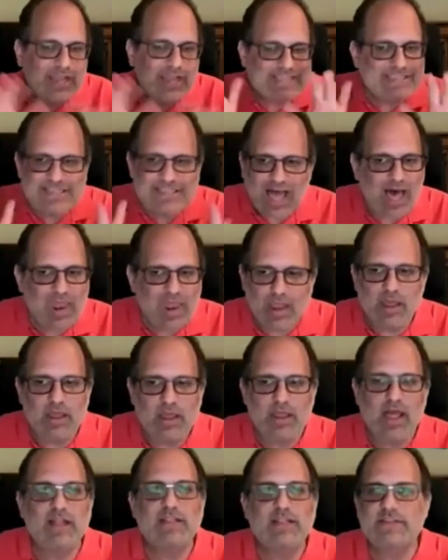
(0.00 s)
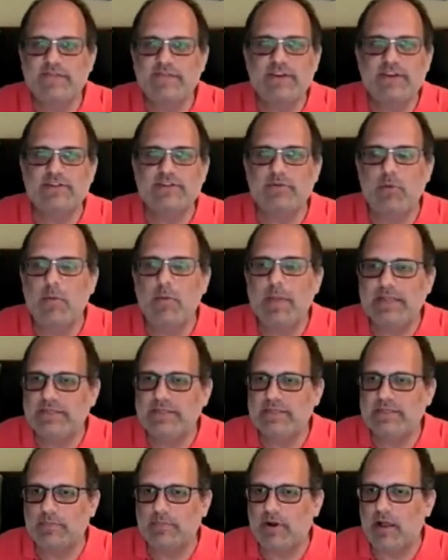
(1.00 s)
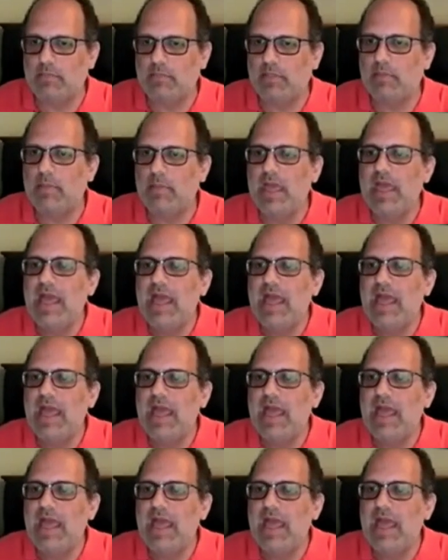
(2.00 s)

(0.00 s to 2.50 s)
It's not a conservation of momentum problem.